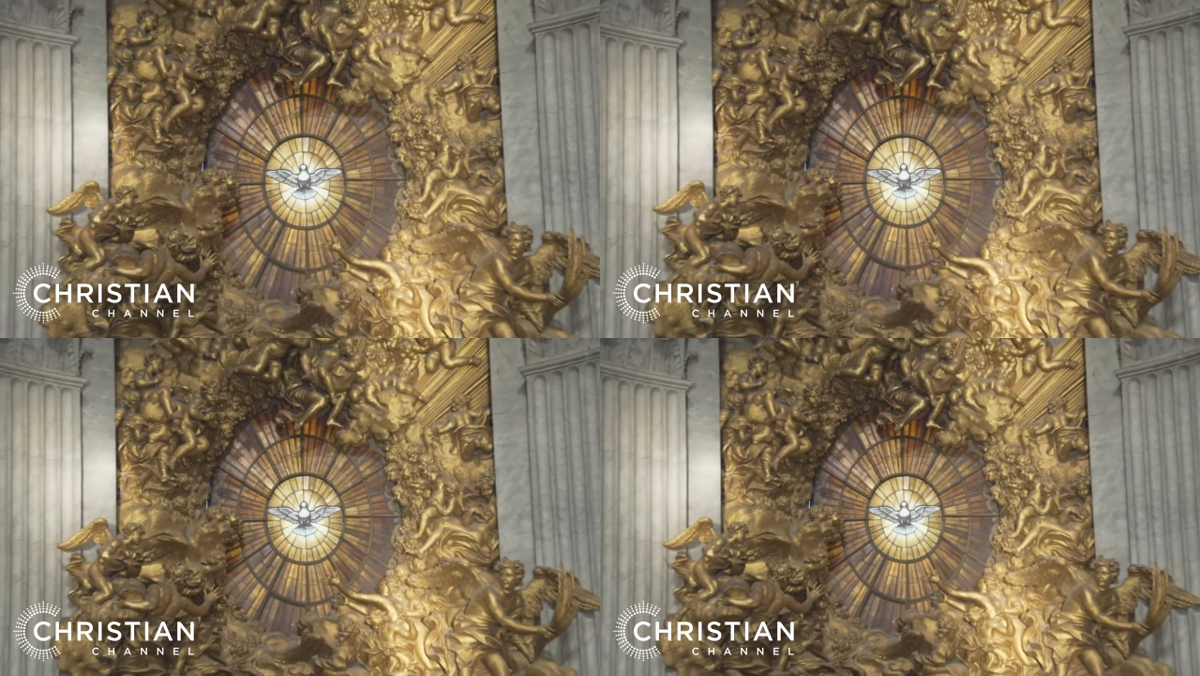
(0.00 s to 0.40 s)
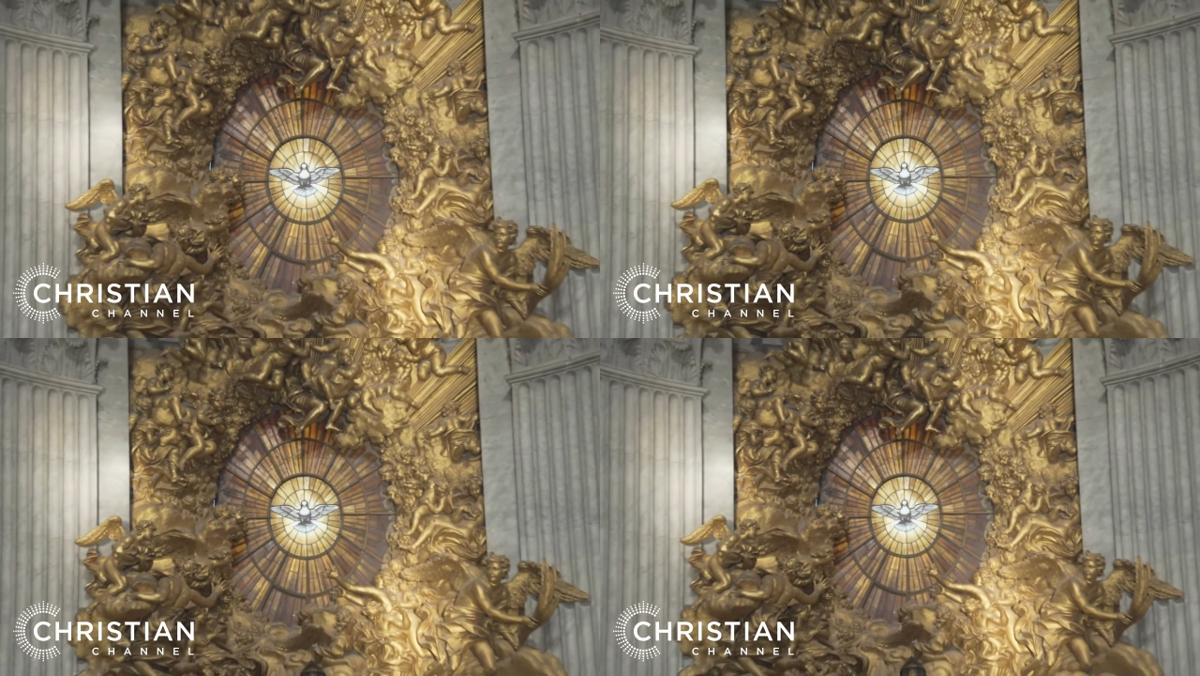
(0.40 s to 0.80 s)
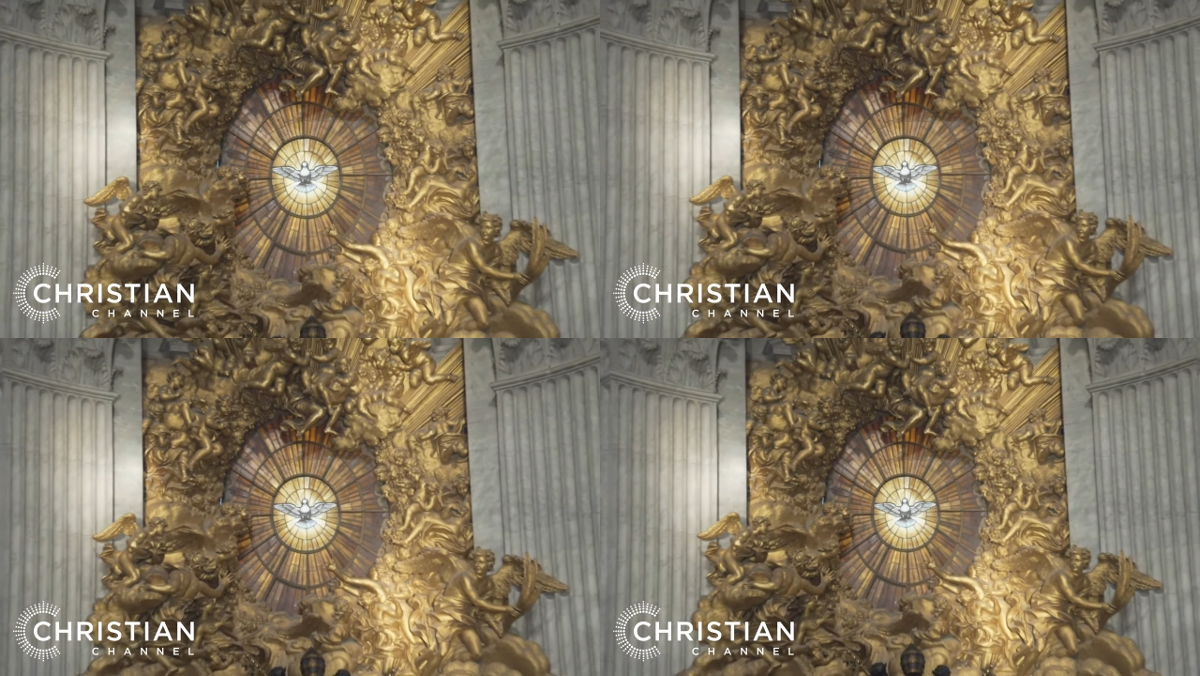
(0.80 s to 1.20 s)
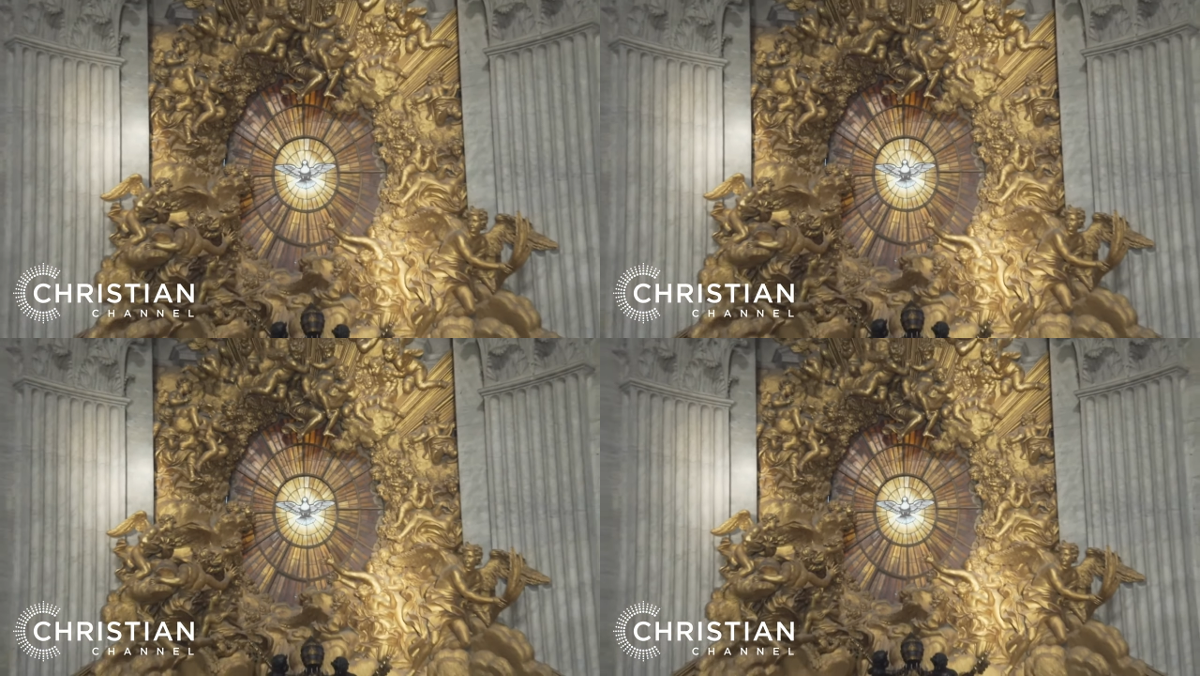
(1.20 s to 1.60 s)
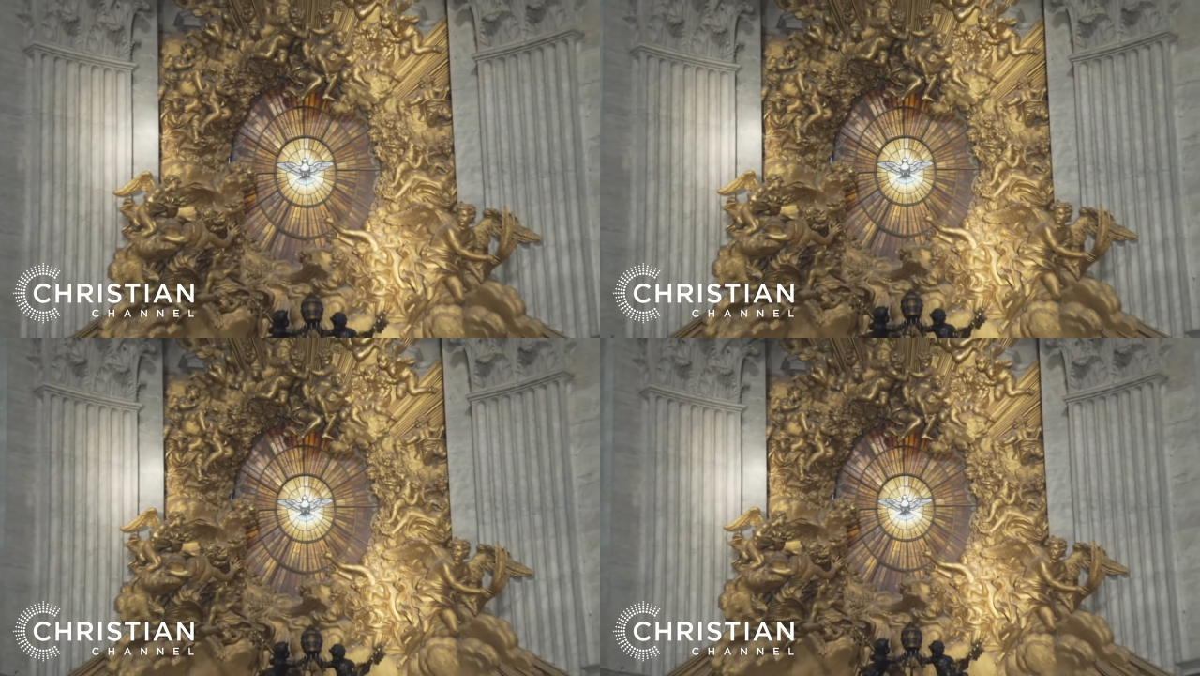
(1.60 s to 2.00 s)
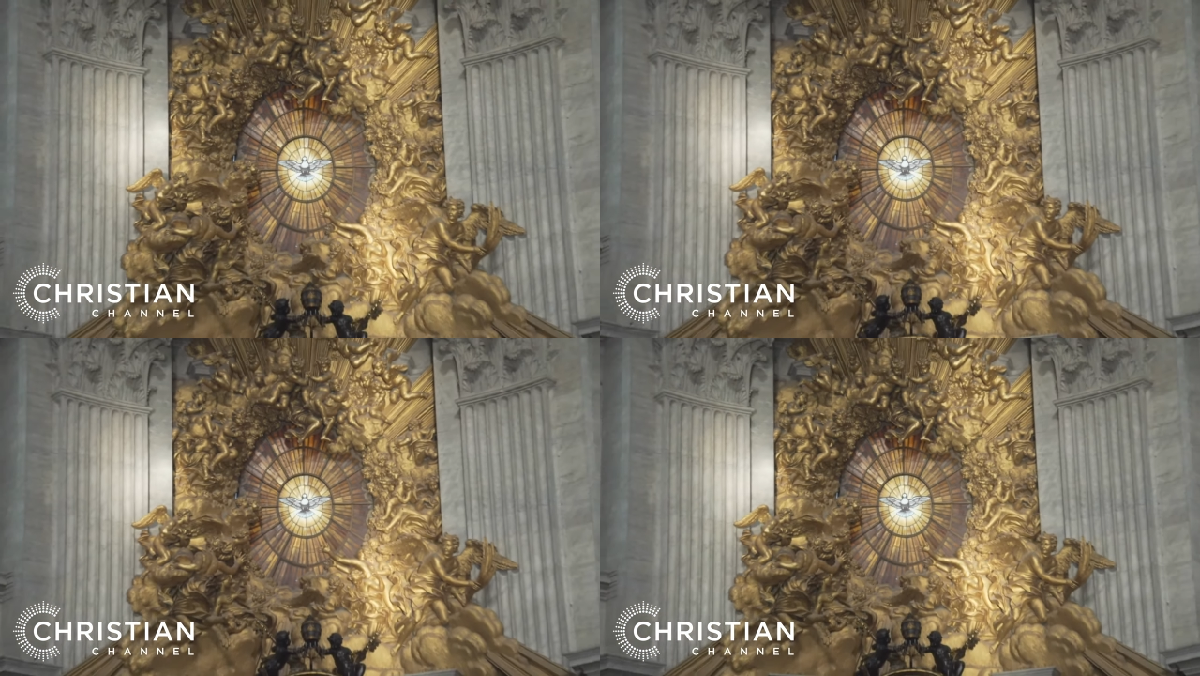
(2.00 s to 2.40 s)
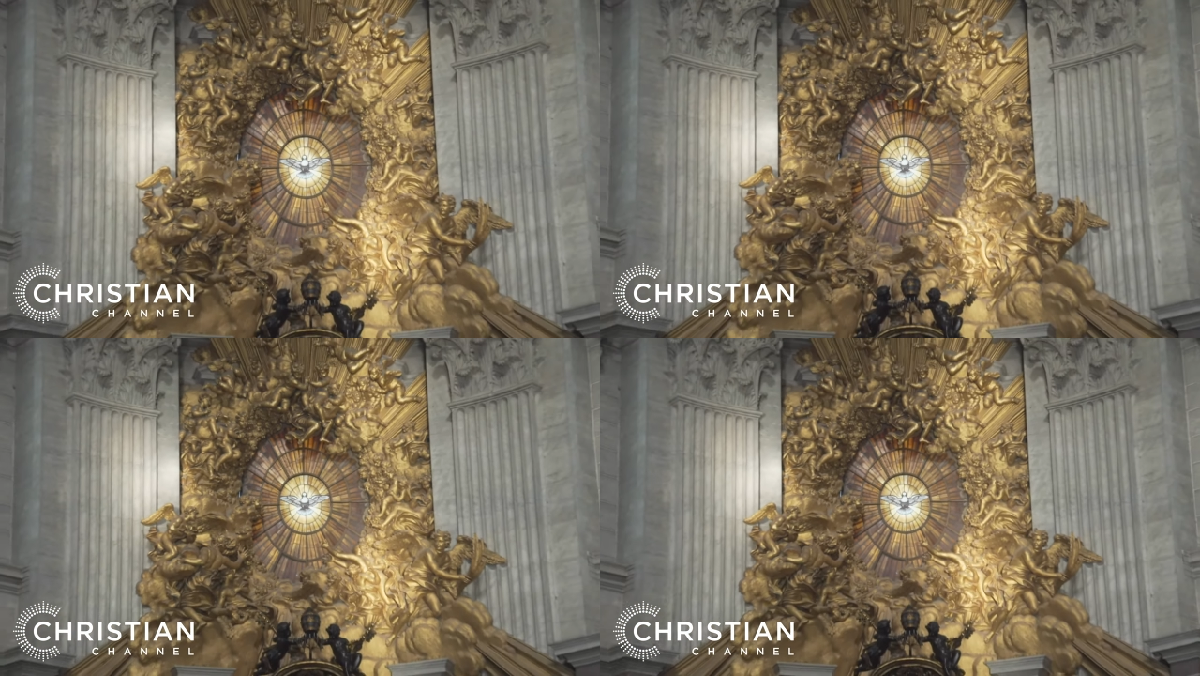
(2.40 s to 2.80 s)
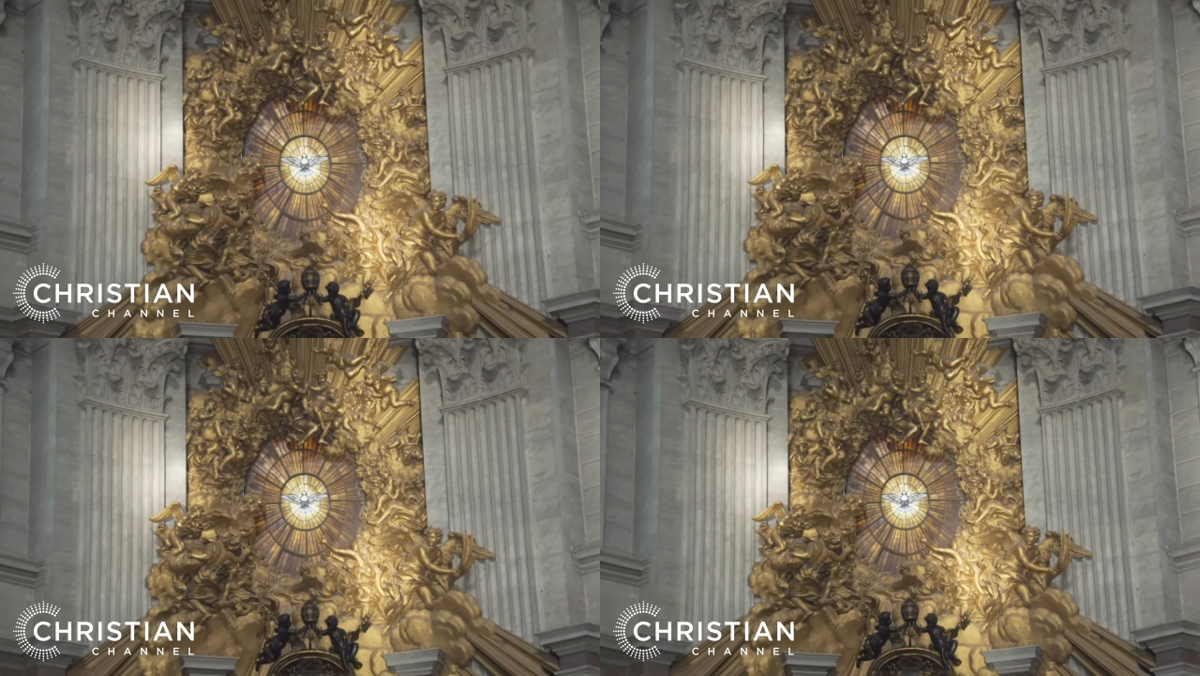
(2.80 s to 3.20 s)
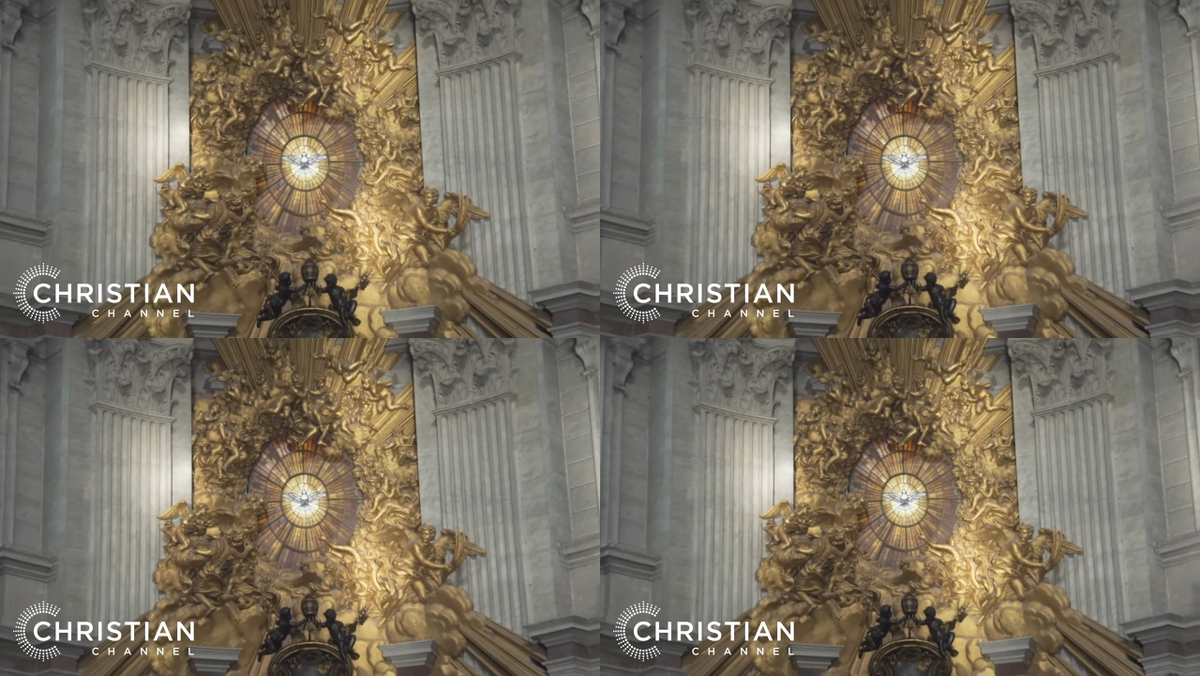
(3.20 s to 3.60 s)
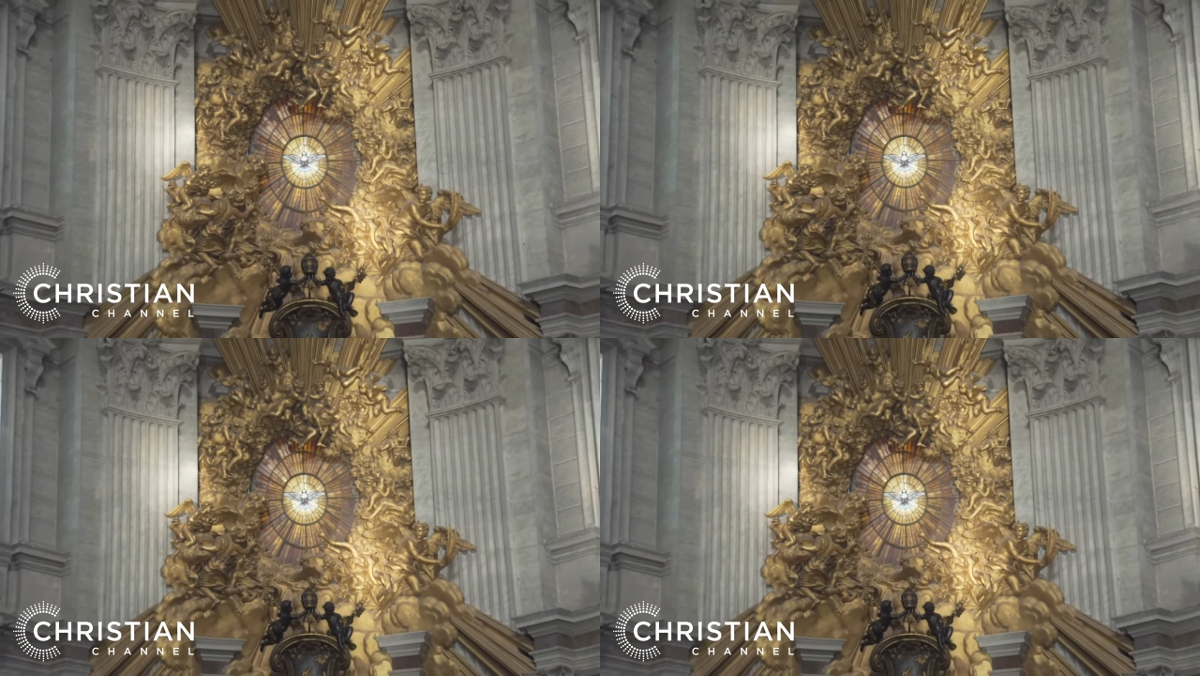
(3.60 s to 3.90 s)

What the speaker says: (no speaker visible)